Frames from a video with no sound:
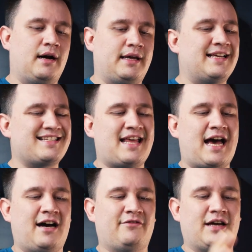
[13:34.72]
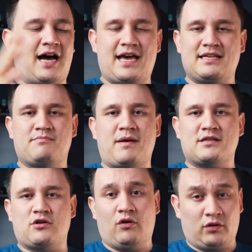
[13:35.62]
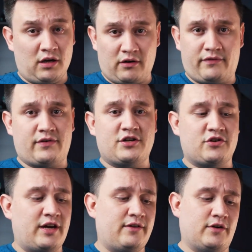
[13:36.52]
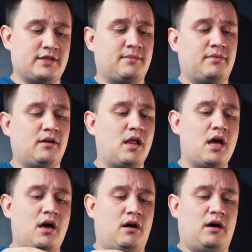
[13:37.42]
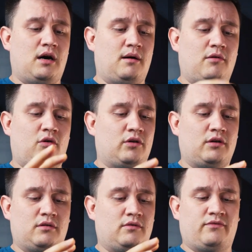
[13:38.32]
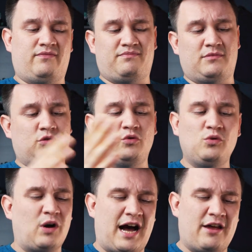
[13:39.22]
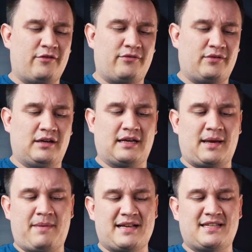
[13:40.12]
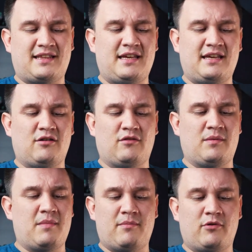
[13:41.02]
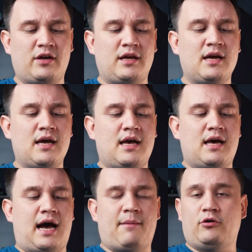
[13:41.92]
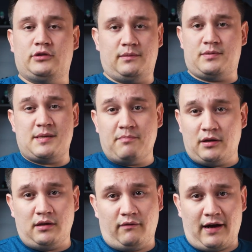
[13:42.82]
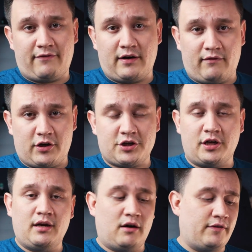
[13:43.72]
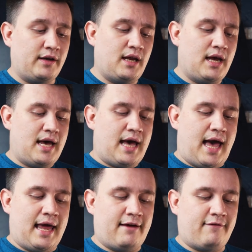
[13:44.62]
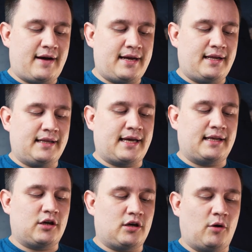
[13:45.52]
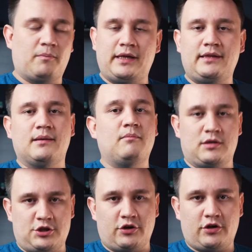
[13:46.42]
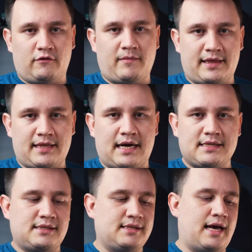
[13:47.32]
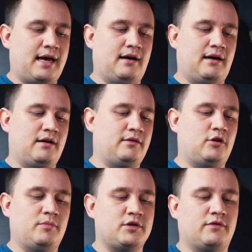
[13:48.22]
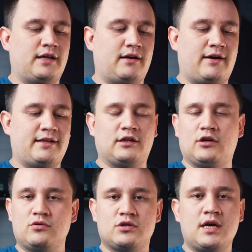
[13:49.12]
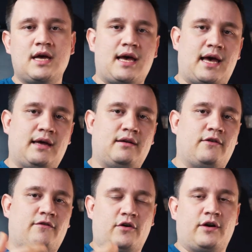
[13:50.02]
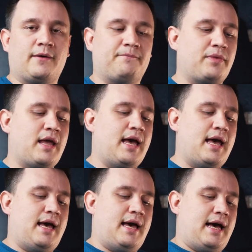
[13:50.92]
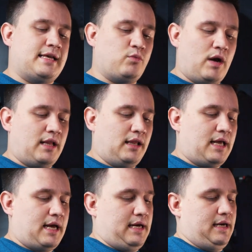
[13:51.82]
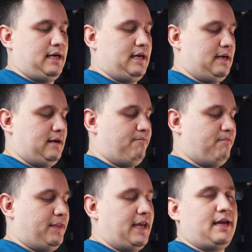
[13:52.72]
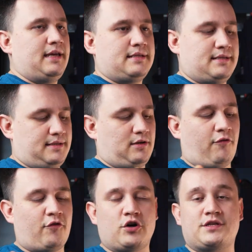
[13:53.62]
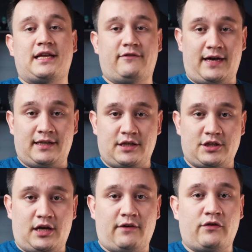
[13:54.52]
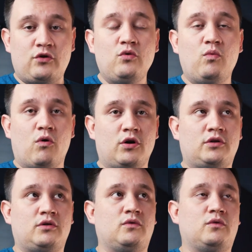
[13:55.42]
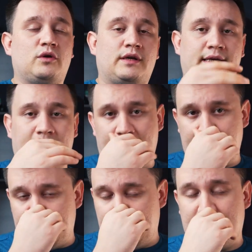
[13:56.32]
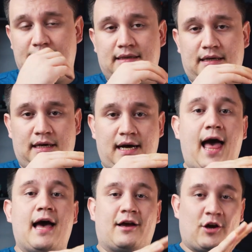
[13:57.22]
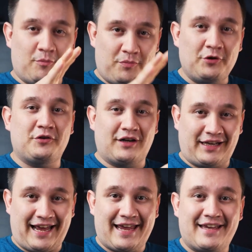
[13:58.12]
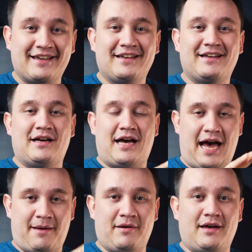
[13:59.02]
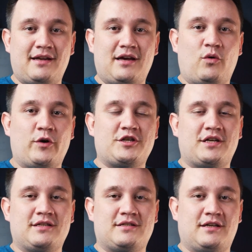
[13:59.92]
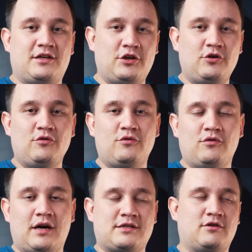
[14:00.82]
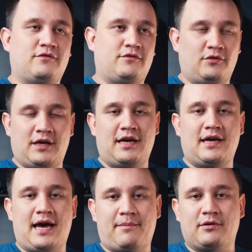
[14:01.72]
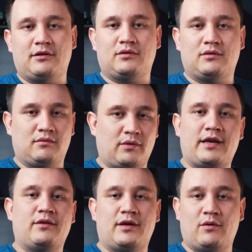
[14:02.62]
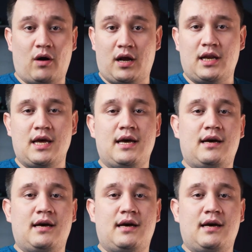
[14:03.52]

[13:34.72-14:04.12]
It doesn't have the highest specs on refresh rate, for example, or too high of capacity on the memory. I bought a simple Wi-Fi version of it, and I find it can complete the majority of my tasks in terms of writing notes and referring. As well, there is of course advantage if you want to get a computer-like iPad, which is a new, as of today, April 2021,